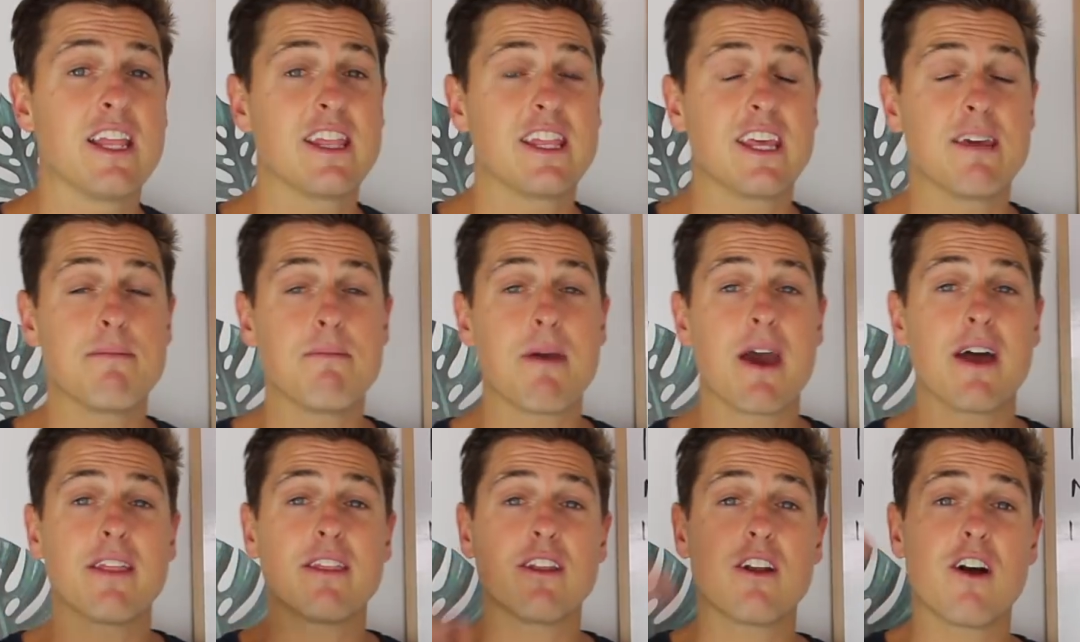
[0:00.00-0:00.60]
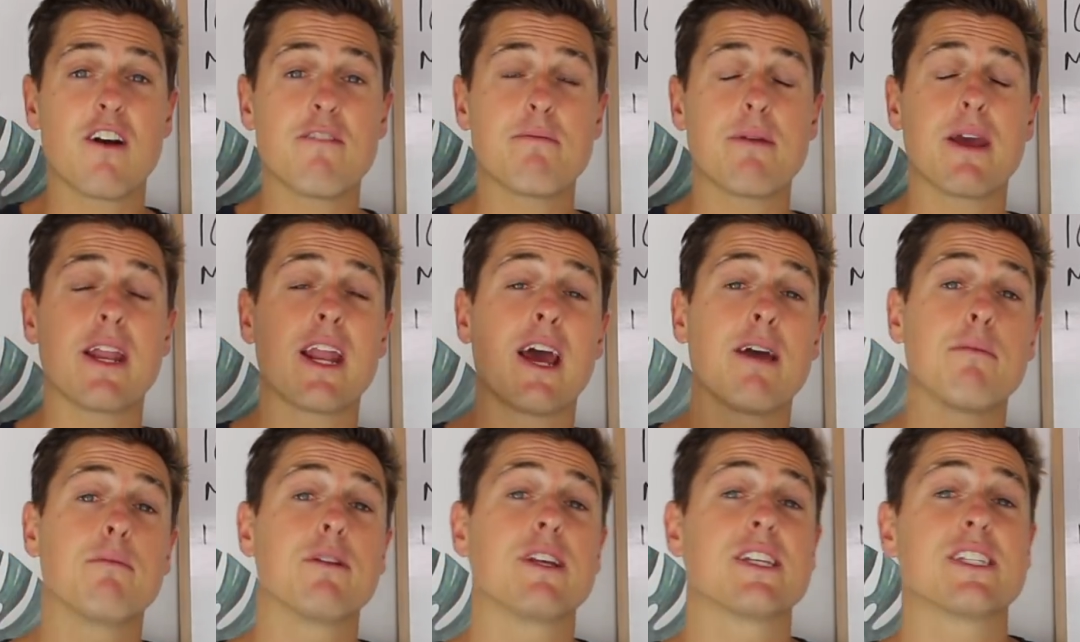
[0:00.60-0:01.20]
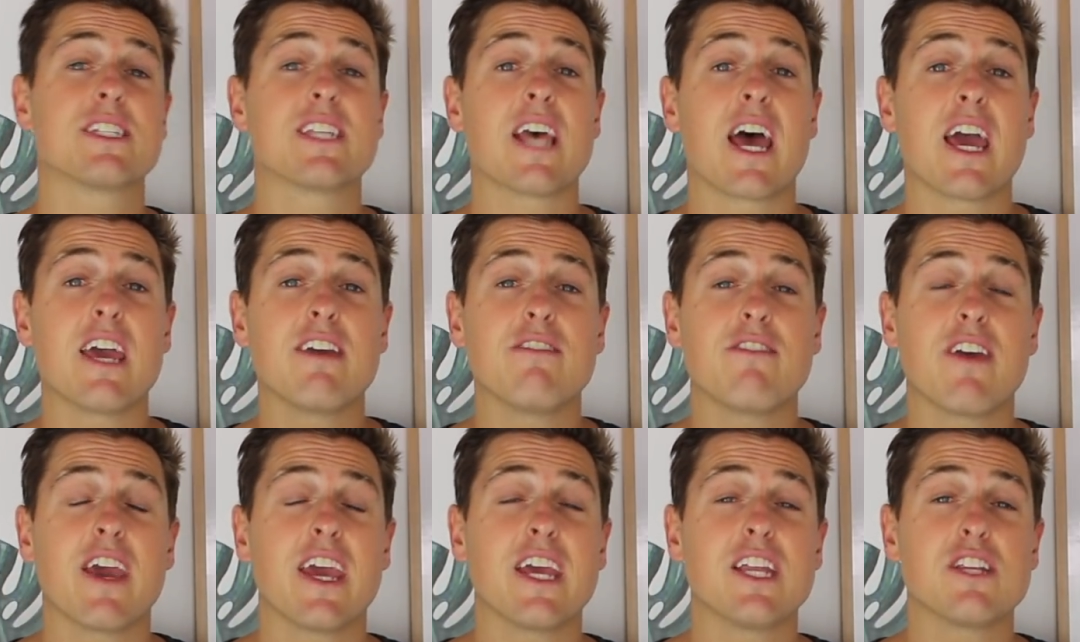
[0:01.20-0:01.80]
the amount that I've been able to
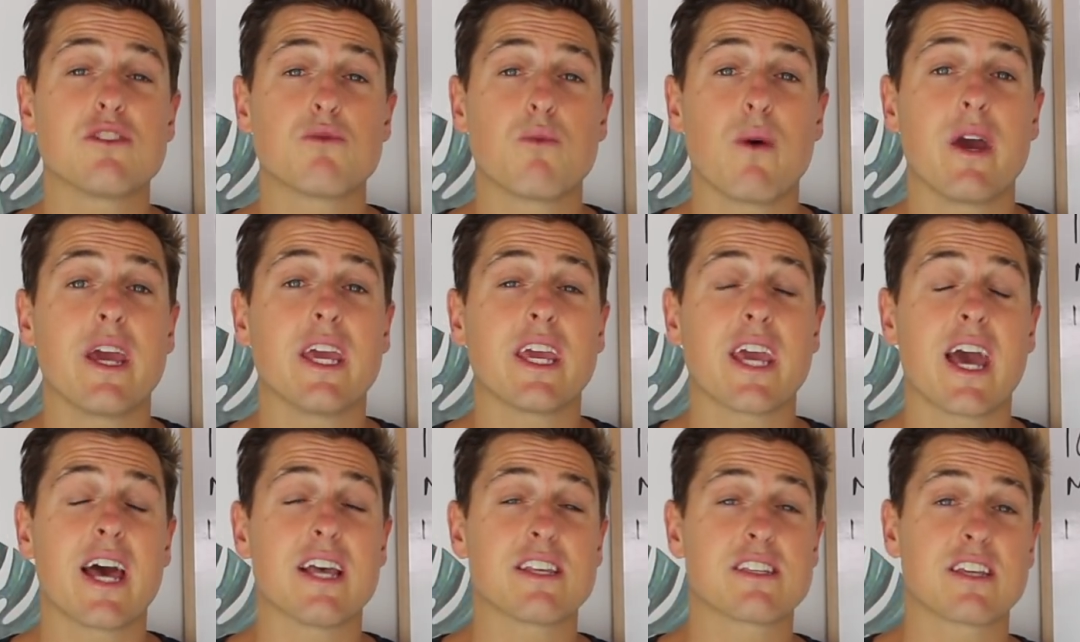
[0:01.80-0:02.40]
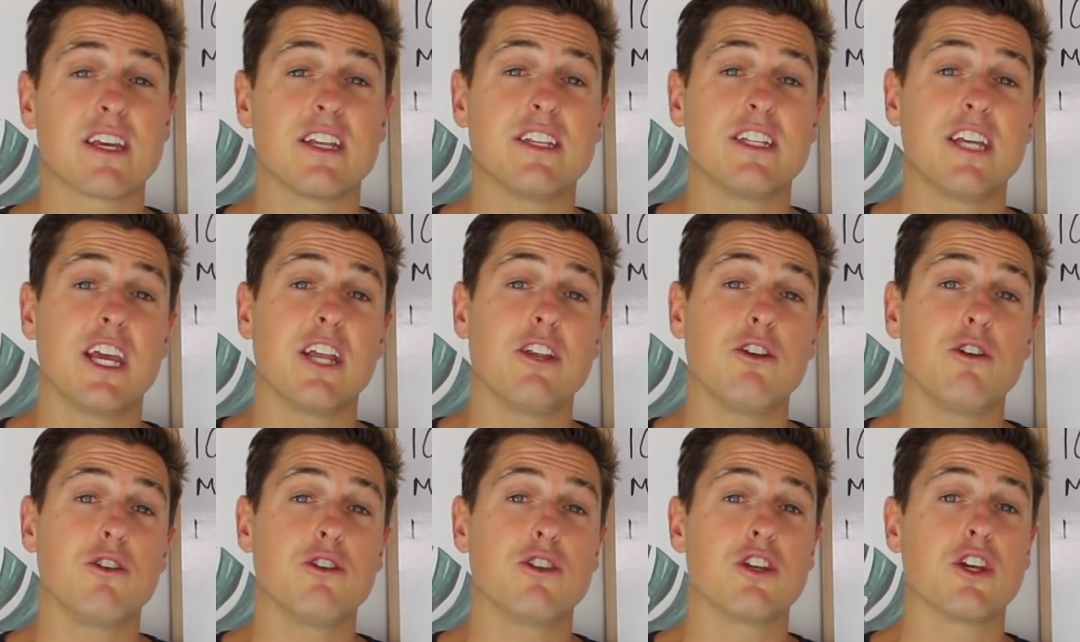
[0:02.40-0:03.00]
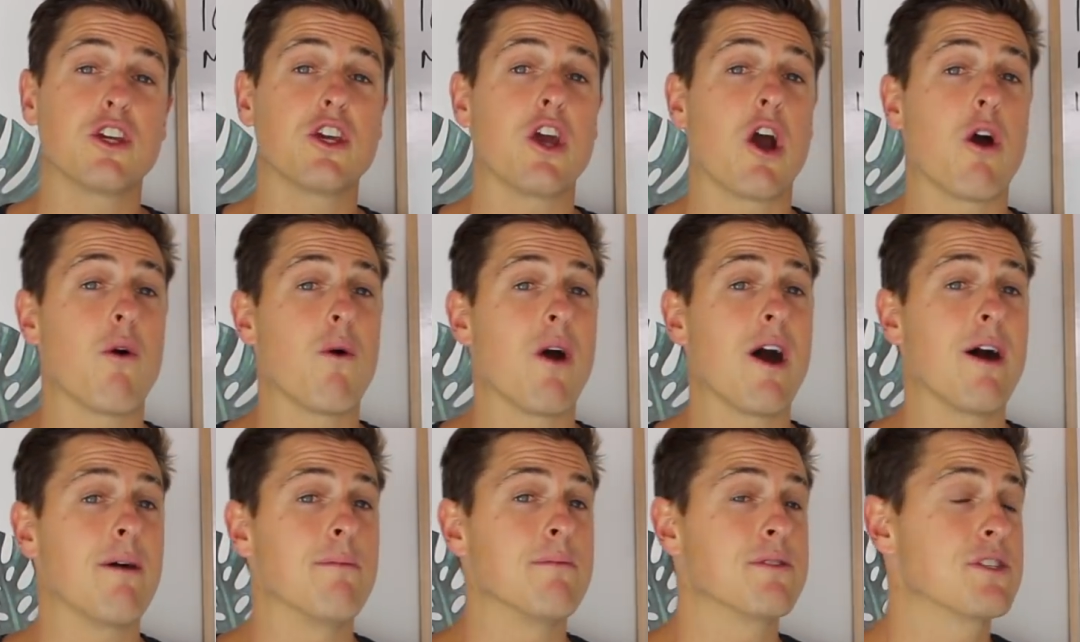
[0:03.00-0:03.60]
save each week has continued to
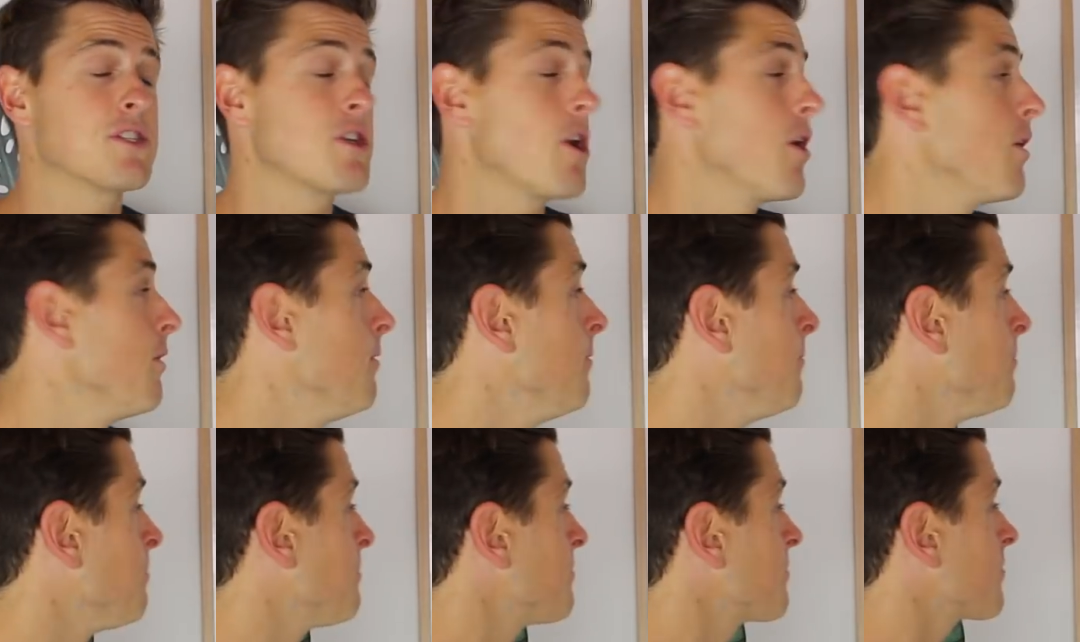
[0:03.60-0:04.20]
go up. So